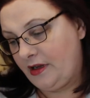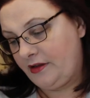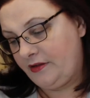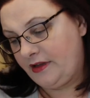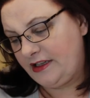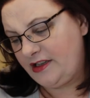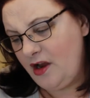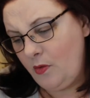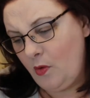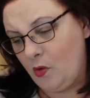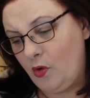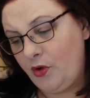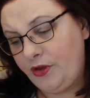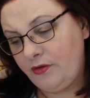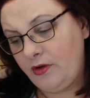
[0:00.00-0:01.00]
there's no
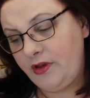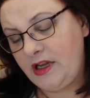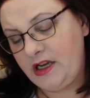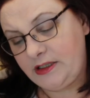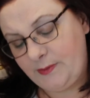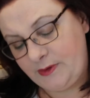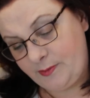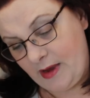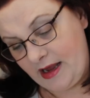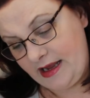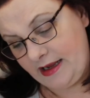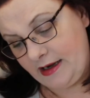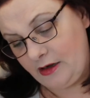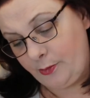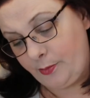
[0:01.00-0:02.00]
author on this, but it's by
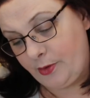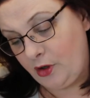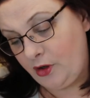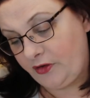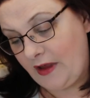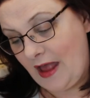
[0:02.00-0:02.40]
Igloo Books.